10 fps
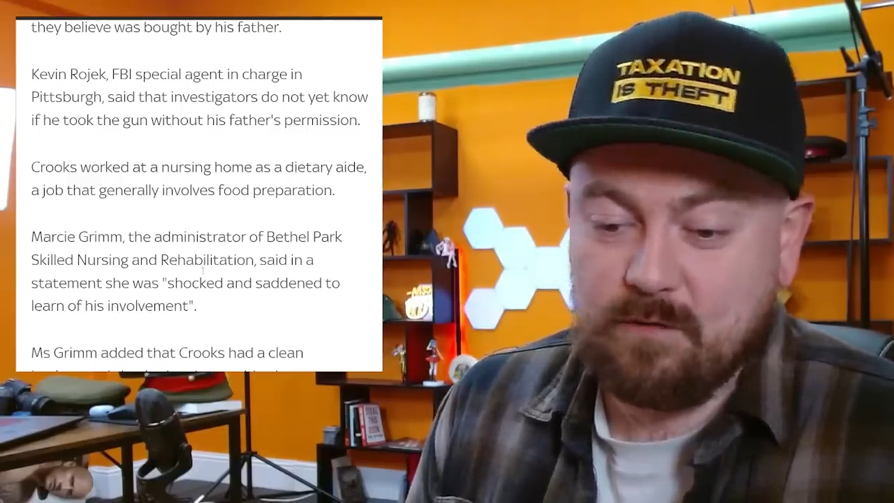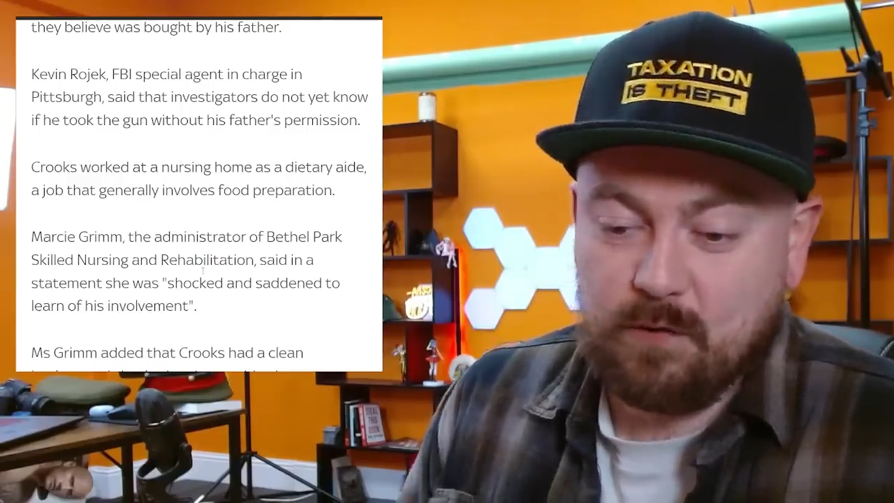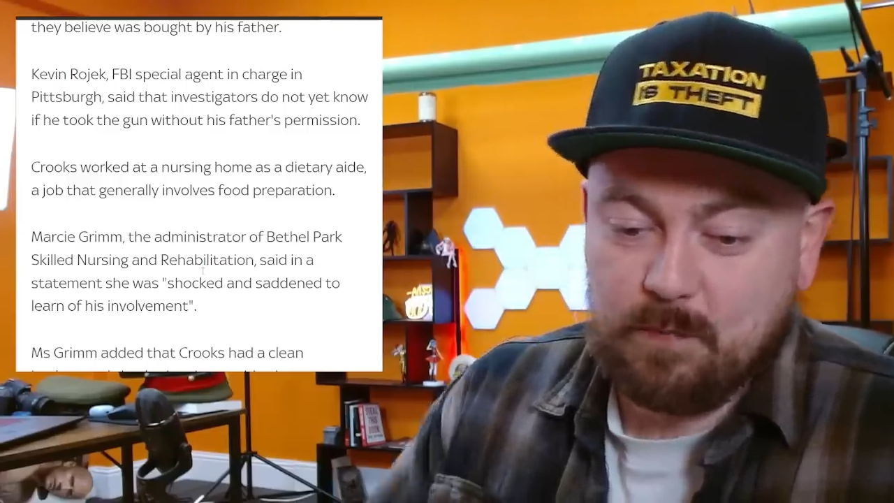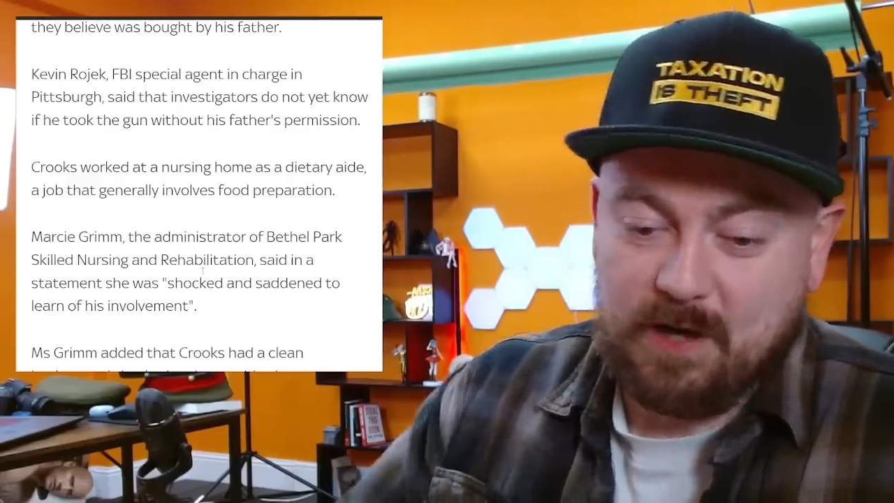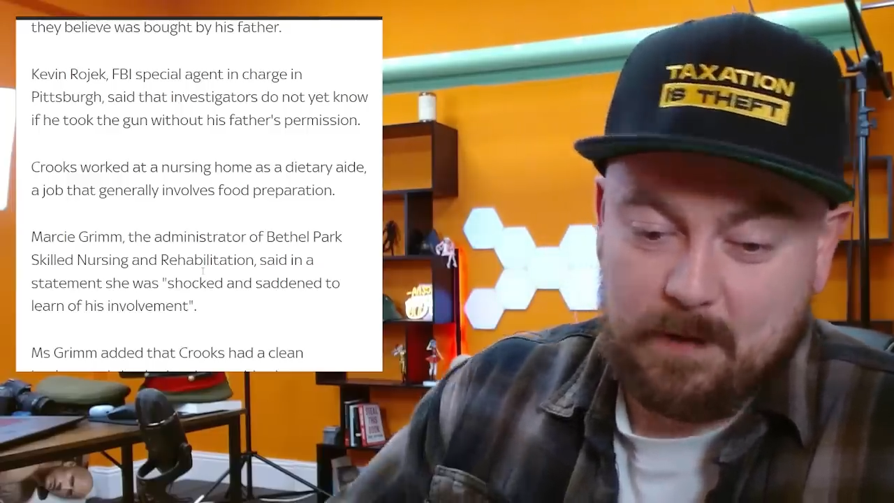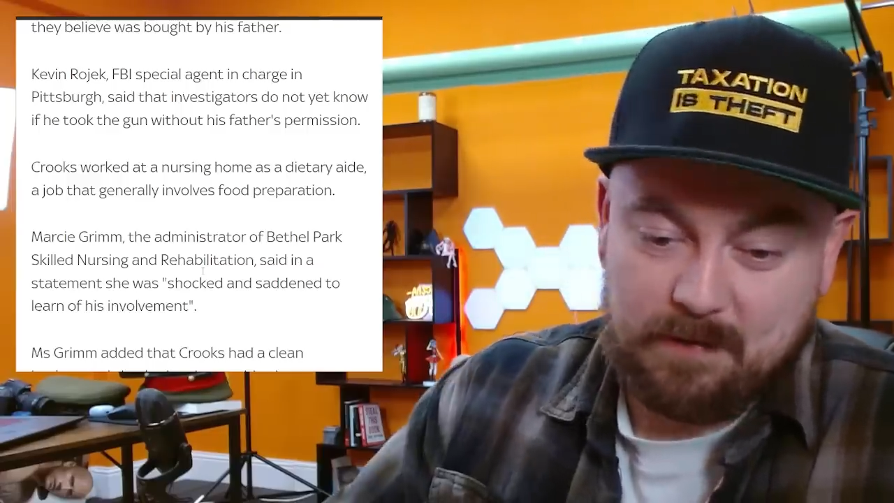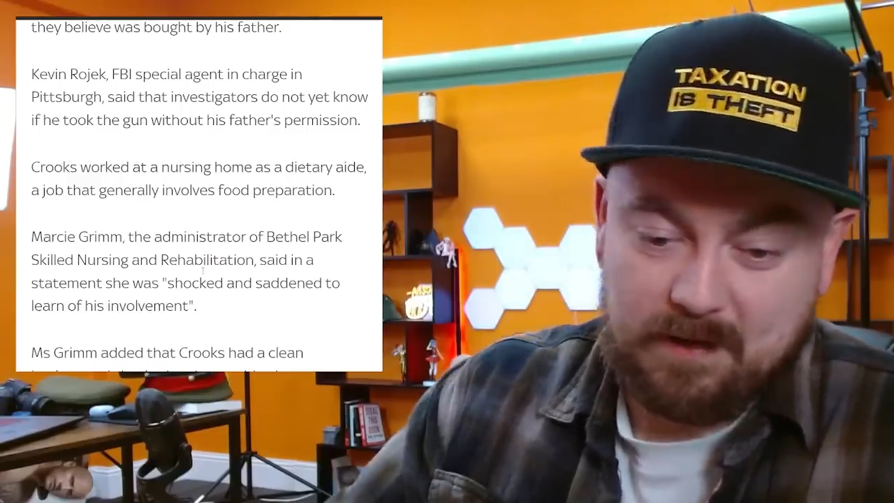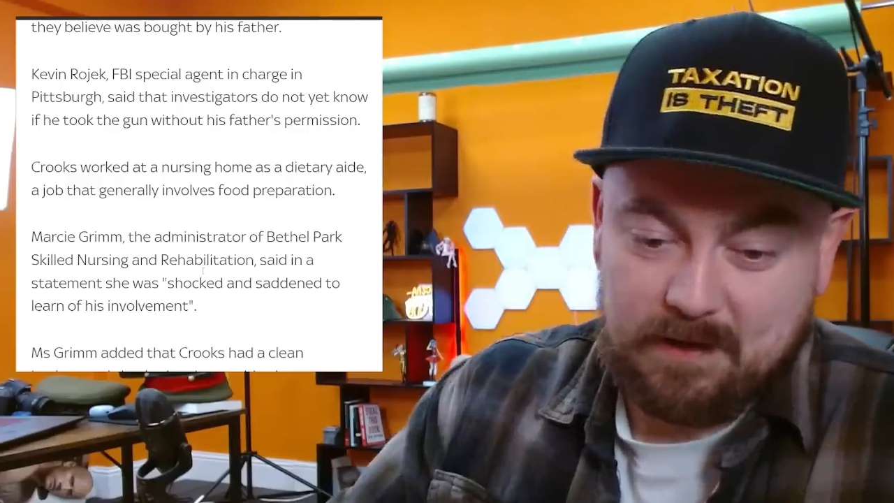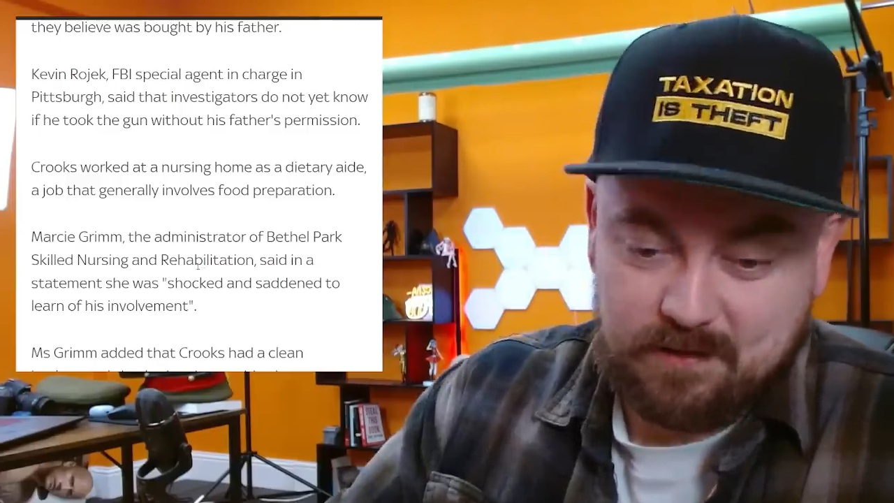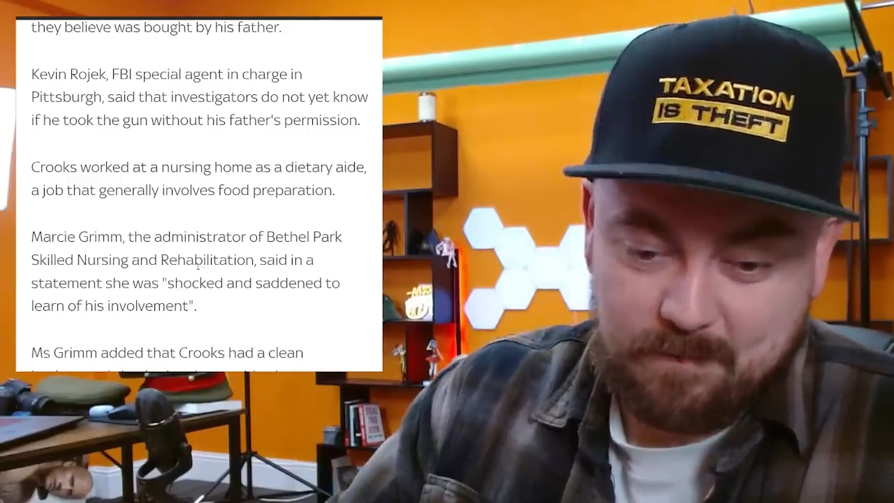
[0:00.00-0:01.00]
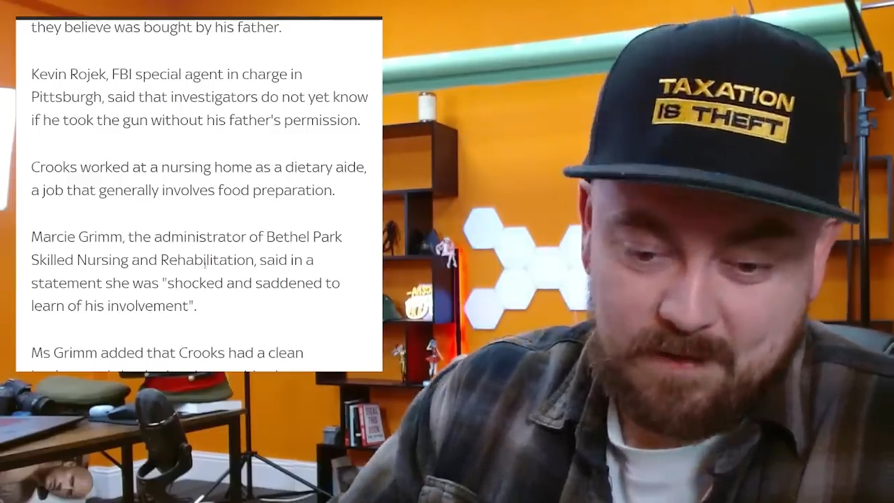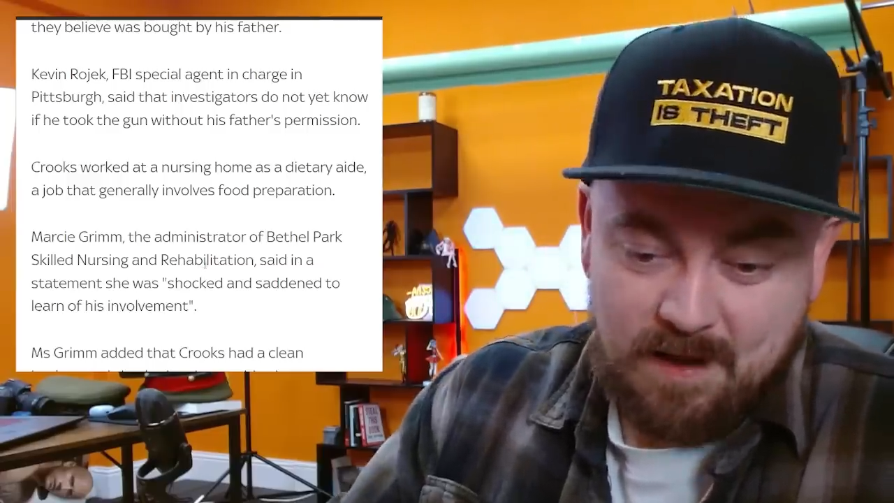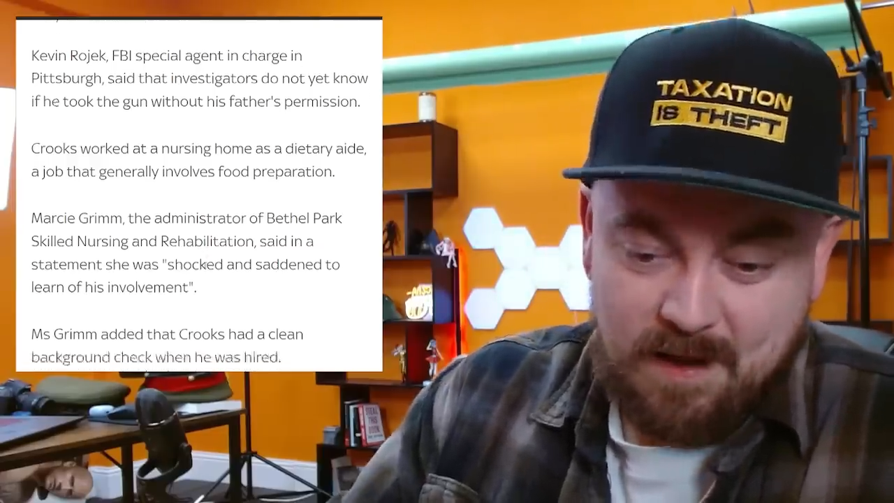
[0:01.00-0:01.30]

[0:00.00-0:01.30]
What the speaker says: food preparation.